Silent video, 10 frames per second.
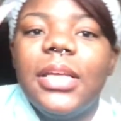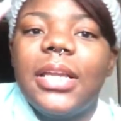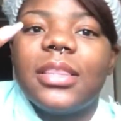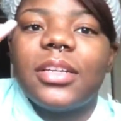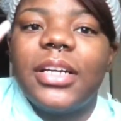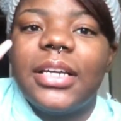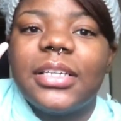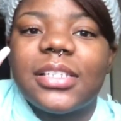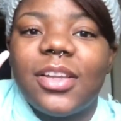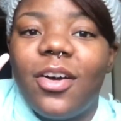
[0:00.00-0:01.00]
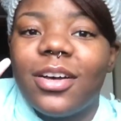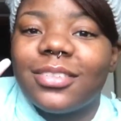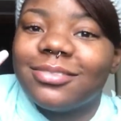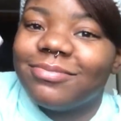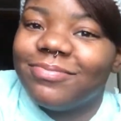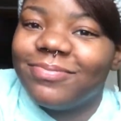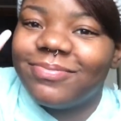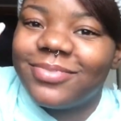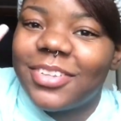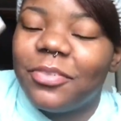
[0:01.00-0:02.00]
and the other hand is long.
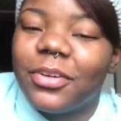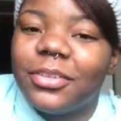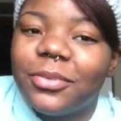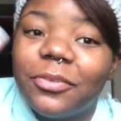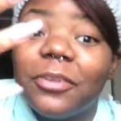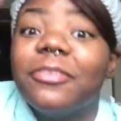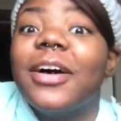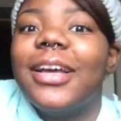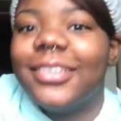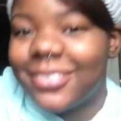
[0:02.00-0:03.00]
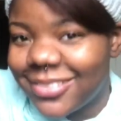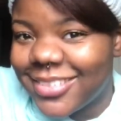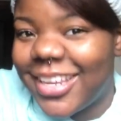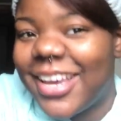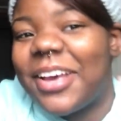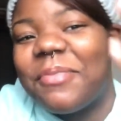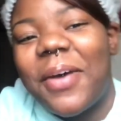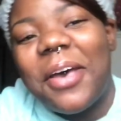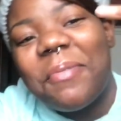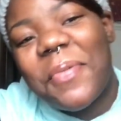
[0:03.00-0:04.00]
For fun. See, I got
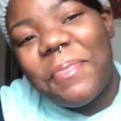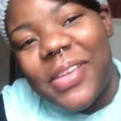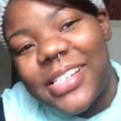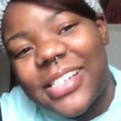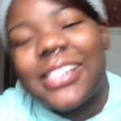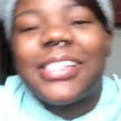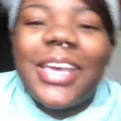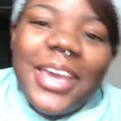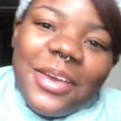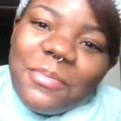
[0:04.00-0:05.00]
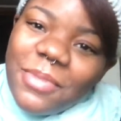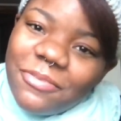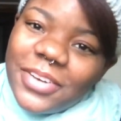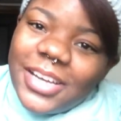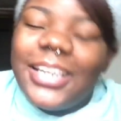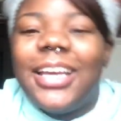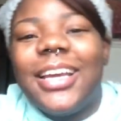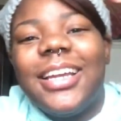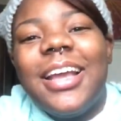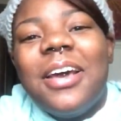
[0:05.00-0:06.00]
my business hand, my fun
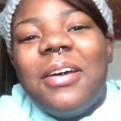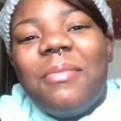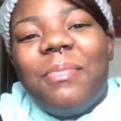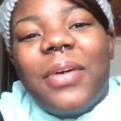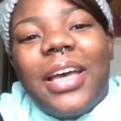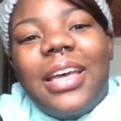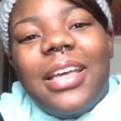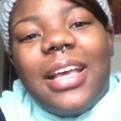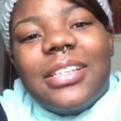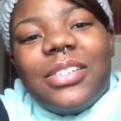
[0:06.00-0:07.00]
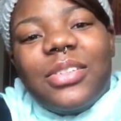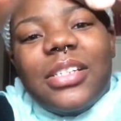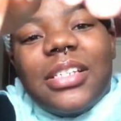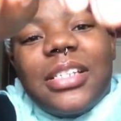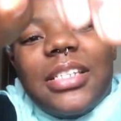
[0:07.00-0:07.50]
hand, but as you can